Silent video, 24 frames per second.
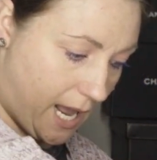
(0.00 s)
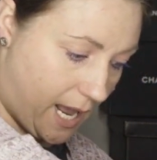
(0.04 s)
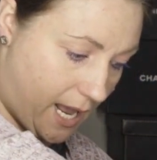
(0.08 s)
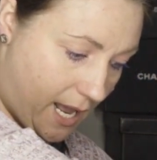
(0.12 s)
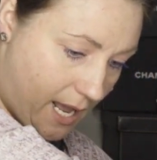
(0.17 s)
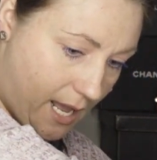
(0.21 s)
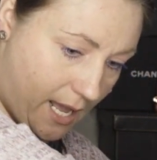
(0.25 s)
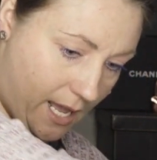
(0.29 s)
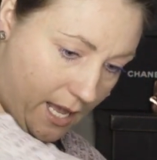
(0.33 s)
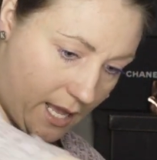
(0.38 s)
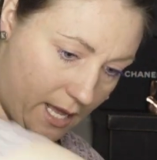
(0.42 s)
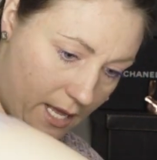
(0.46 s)

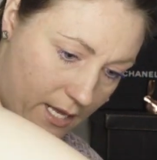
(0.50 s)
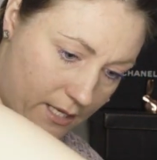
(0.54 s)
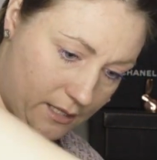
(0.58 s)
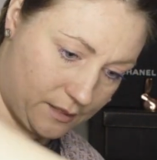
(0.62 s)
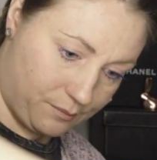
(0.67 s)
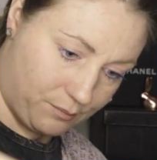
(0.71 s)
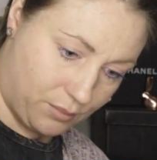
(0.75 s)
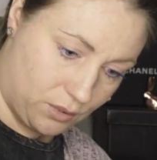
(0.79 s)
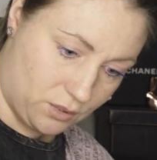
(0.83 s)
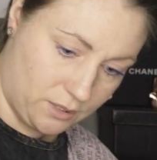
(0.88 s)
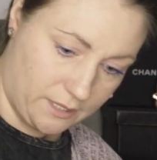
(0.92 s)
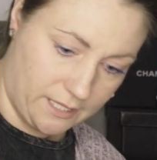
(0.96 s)

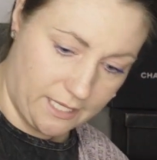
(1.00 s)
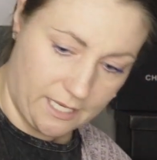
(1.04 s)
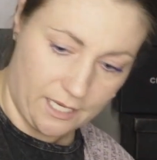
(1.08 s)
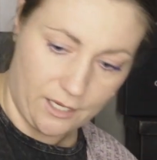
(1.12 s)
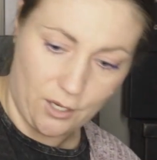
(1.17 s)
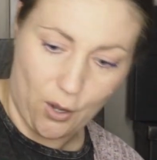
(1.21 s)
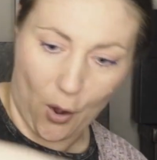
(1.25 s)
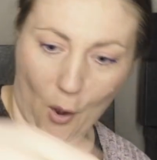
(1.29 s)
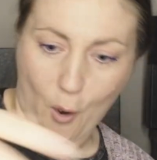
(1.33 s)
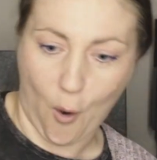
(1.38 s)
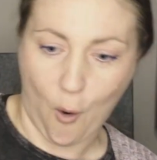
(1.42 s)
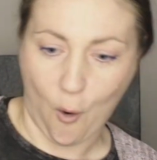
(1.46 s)
And
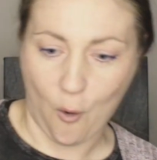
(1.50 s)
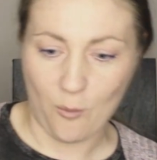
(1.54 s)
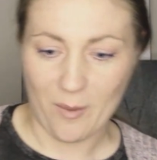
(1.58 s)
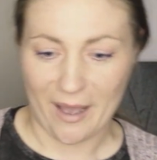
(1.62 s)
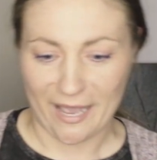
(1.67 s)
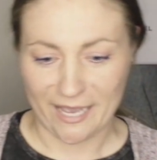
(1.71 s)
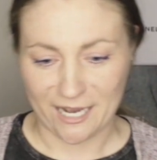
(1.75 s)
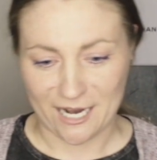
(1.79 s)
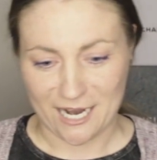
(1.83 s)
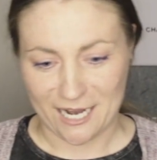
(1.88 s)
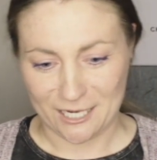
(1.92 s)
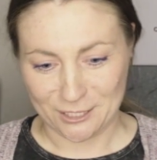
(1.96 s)
pulling. Oh
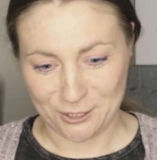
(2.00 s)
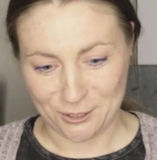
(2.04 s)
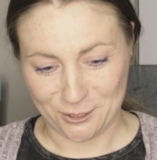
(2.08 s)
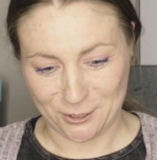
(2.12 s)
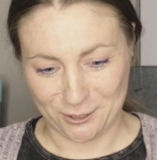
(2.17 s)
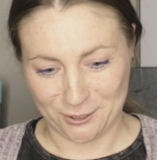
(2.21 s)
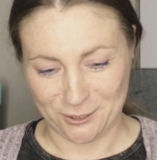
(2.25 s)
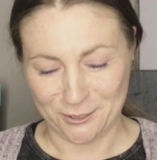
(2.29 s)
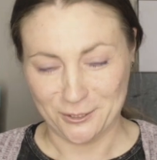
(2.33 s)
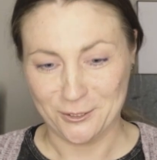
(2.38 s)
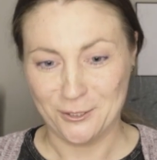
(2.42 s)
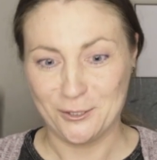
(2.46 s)
my
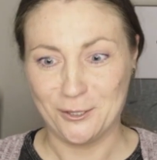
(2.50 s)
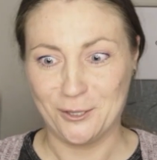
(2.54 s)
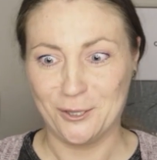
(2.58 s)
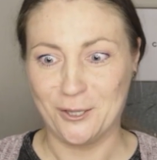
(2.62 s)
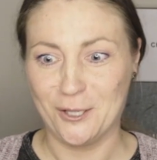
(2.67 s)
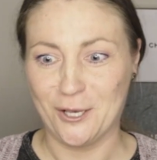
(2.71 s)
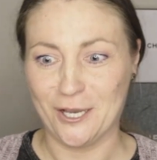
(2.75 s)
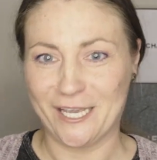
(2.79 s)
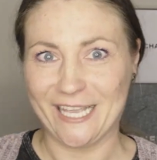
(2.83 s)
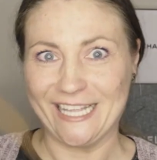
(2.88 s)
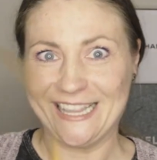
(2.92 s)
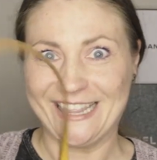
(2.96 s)
gosh,
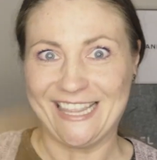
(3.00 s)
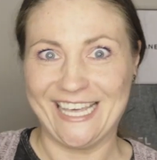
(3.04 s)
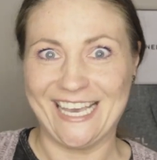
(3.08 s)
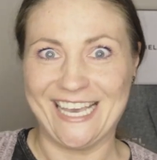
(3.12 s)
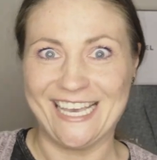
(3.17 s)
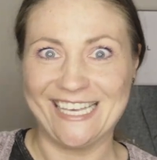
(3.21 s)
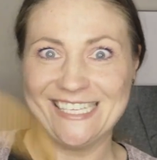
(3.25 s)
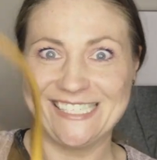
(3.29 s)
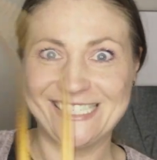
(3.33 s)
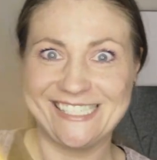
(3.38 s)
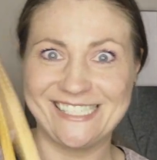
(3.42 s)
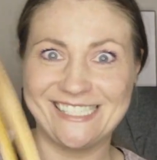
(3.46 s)
look at
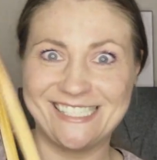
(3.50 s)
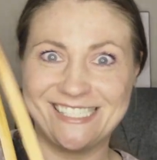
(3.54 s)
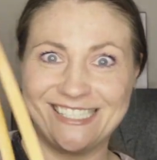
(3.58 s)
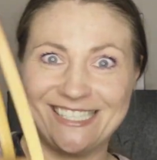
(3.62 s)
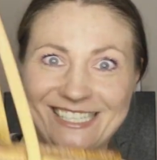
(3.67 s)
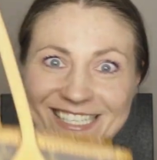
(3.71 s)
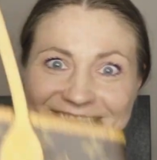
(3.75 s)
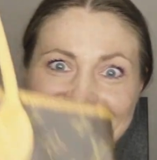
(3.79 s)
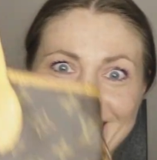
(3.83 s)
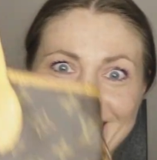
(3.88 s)
this.